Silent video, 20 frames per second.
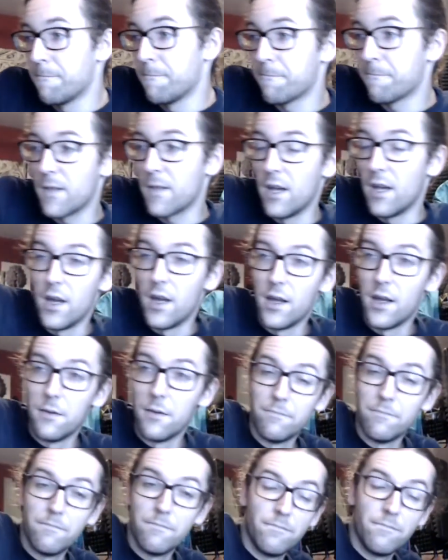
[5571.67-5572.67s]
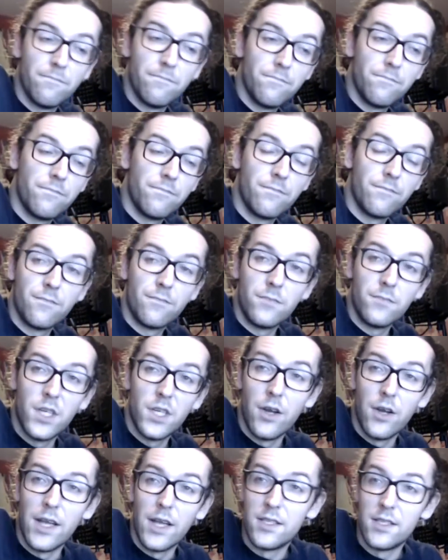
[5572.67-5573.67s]

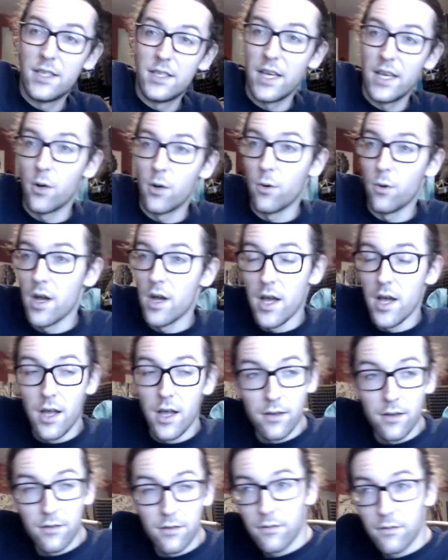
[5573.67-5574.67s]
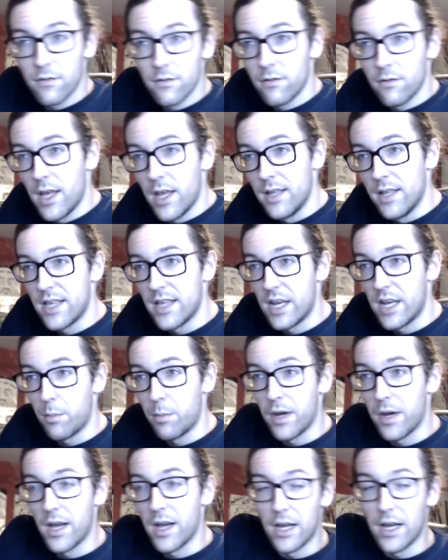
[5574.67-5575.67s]
Had Tegawa intake
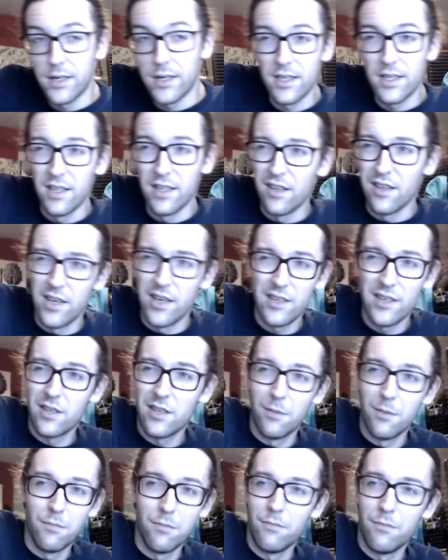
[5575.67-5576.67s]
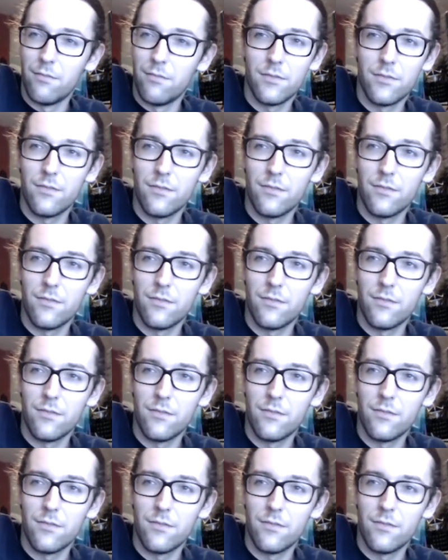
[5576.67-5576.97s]
box and like some